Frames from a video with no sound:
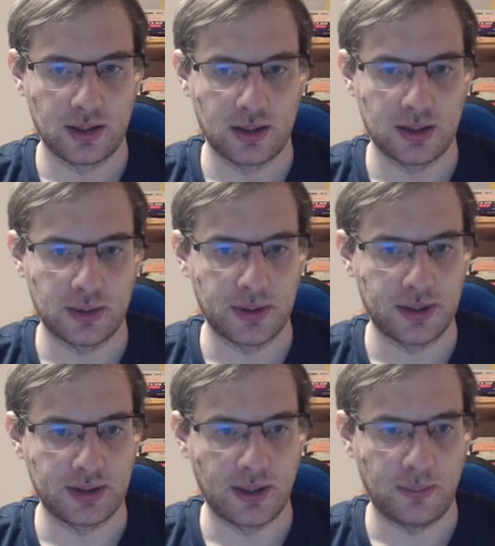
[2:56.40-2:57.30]
So in
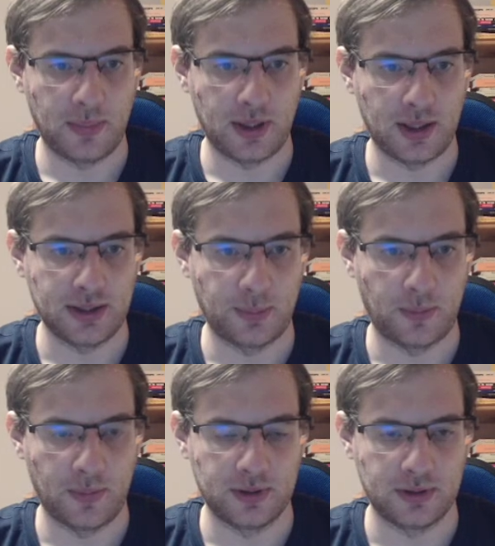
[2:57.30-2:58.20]
this game, Palac
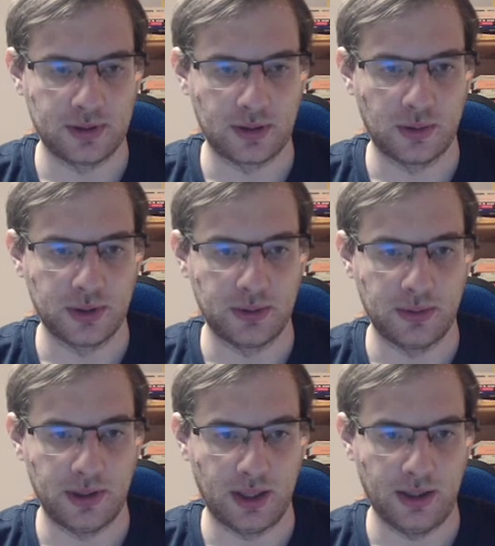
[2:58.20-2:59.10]
goes to
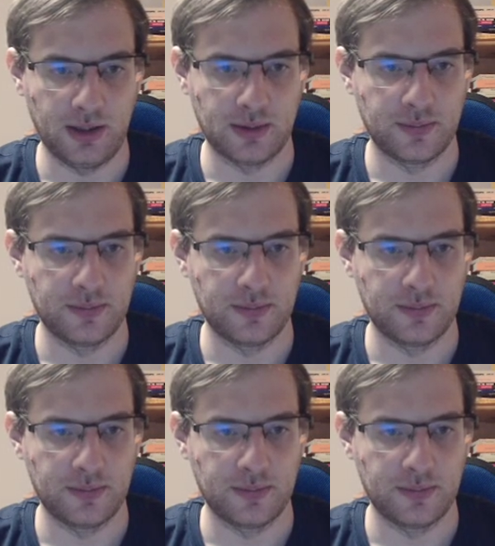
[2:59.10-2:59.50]
e8,